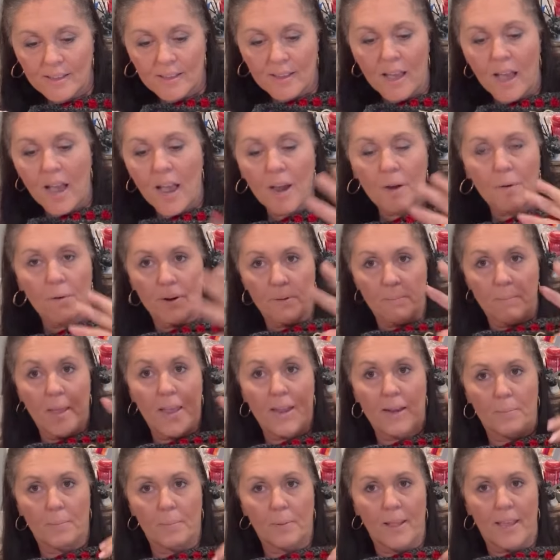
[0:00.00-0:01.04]
I already made
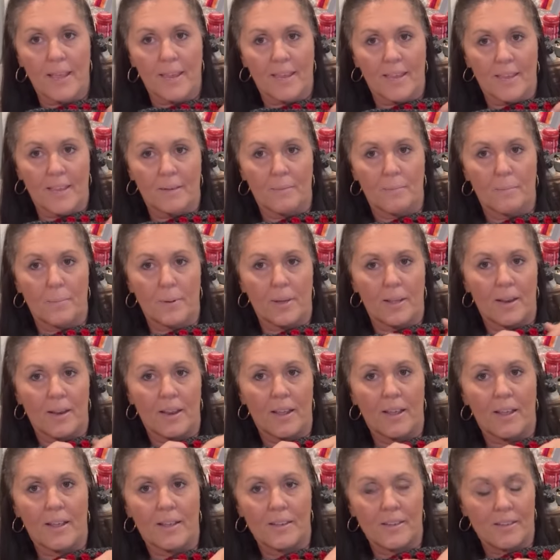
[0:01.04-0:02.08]
a blanket, but
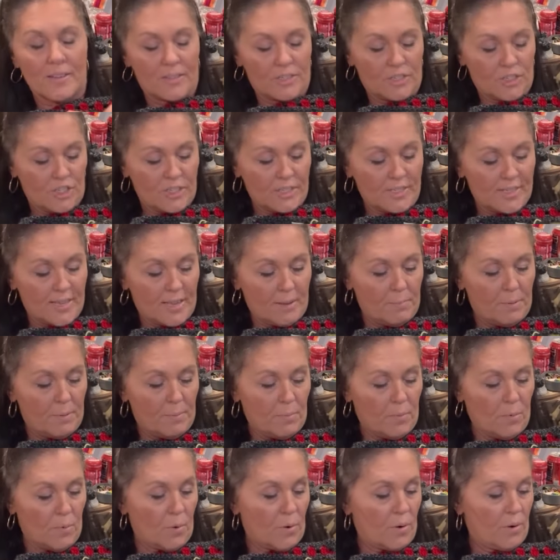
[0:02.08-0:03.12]
she sent me
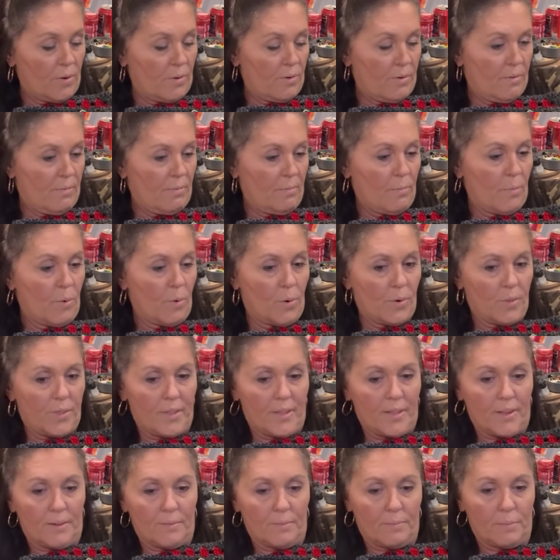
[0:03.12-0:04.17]
more
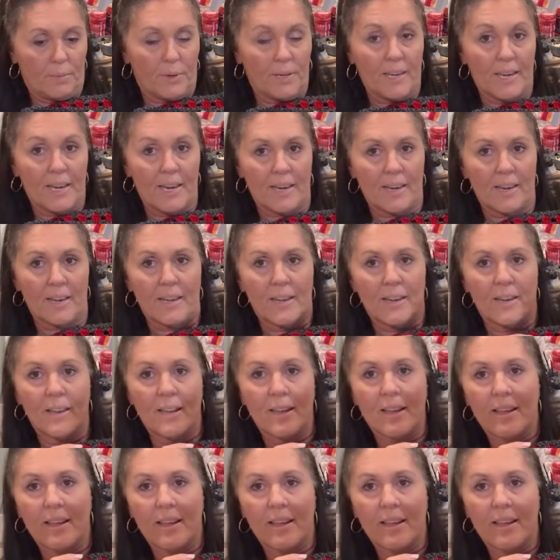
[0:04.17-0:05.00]
than we needed.